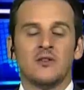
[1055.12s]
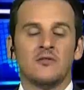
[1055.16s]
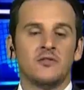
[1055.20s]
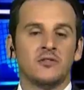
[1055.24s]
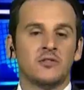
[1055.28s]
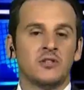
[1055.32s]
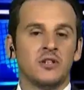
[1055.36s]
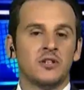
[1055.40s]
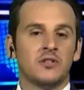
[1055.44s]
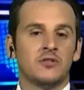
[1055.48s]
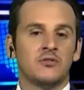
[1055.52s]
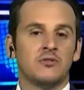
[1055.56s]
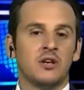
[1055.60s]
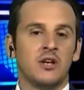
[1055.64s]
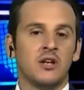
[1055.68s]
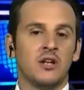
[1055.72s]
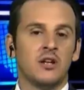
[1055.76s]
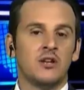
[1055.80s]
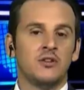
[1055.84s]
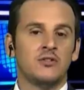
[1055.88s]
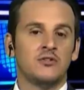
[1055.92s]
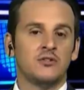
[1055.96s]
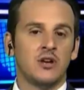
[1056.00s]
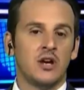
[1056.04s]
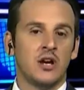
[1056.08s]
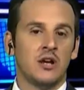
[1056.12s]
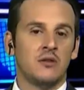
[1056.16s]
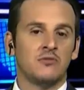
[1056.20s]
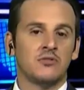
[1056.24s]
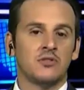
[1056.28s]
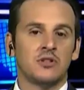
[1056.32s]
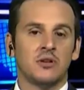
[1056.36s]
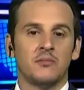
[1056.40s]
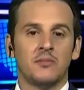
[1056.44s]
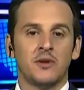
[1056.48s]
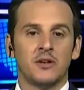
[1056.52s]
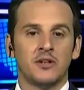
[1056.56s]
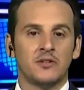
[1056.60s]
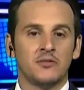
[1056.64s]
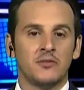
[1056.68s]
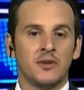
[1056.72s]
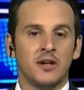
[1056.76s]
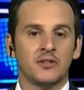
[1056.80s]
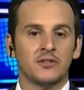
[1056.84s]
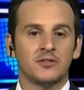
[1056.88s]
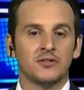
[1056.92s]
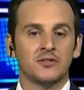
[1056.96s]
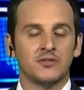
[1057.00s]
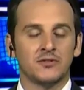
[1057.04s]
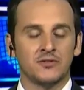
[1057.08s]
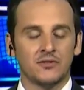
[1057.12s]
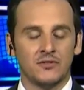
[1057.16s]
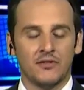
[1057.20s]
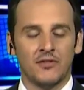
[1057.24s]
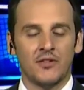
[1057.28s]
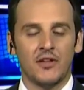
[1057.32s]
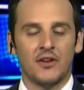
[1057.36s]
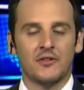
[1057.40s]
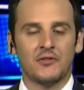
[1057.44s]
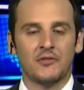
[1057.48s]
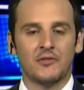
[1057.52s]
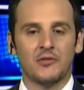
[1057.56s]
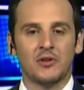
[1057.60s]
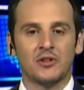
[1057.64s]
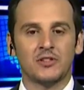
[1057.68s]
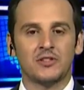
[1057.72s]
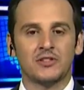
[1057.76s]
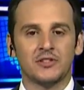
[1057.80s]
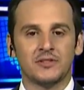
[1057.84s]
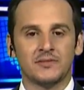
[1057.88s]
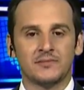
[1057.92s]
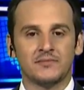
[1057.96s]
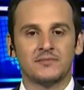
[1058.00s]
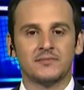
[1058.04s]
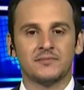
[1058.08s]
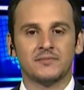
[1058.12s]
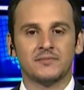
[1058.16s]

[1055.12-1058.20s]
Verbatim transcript: For TeleSUR English, I'm Luis Alberto Matos. Thank you for watching.